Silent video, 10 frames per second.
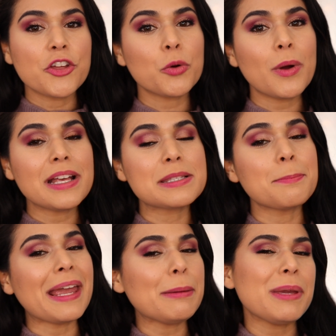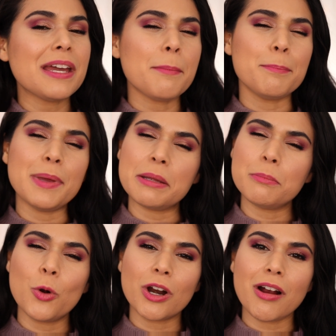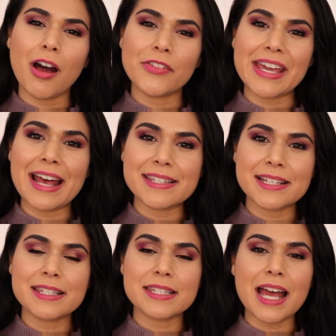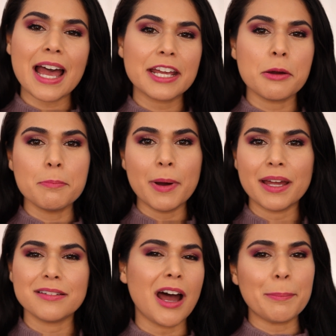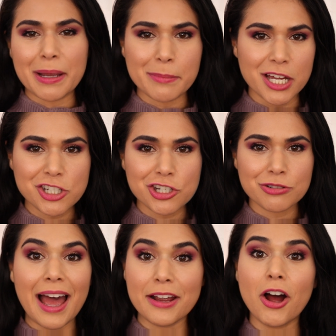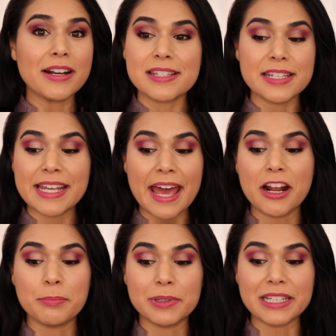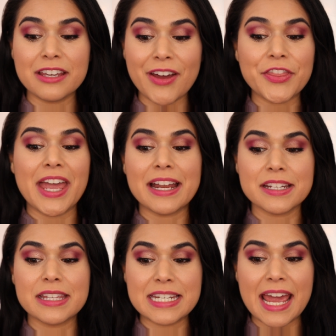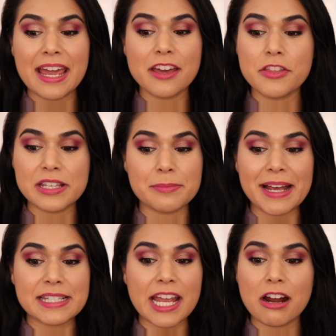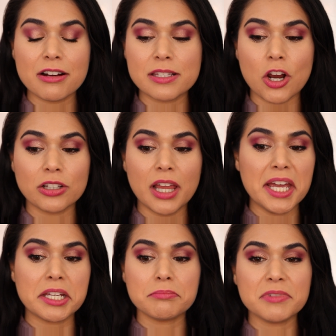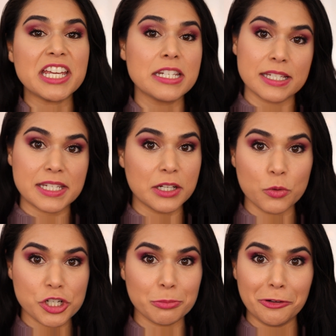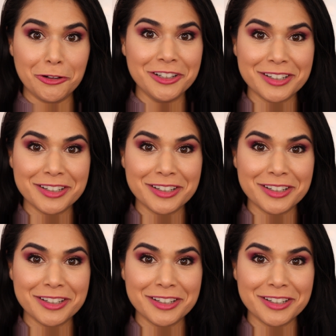There was maybe a bit more on the Essence side, but not by much. I honestly cannot believe at the end of the day, these mascaras are like indistinguishable.